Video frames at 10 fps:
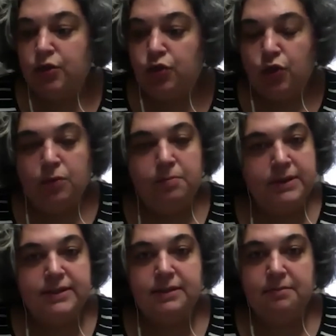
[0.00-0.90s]
Don't
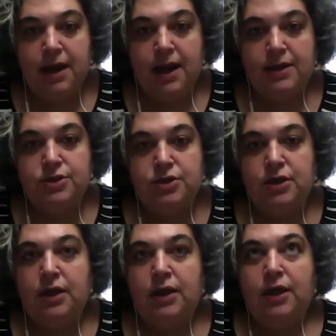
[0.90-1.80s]
mix and match.
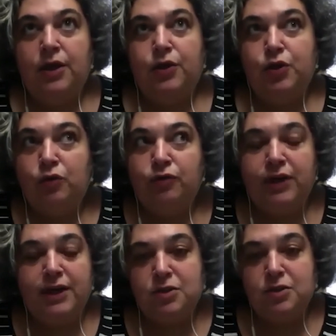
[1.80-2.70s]
Your
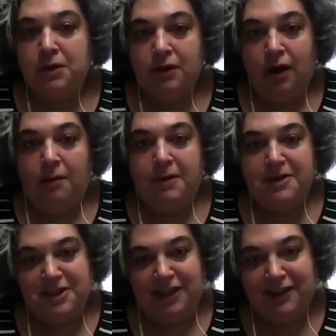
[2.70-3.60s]
friends, no matter how
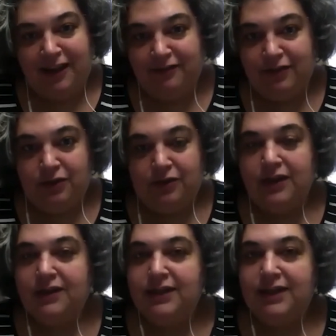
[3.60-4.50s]
much they love you, they're
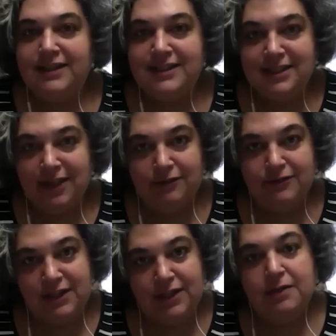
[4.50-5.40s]
going to get sick of
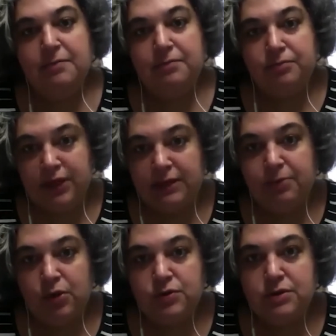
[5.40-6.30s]
seeing bread
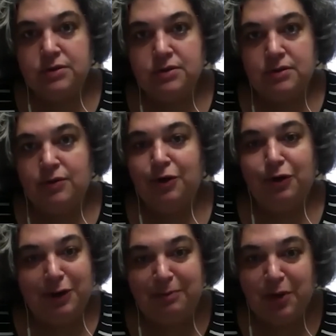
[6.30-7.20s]
posts or
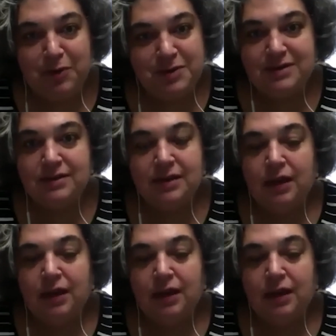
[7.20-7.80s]
cookie posts.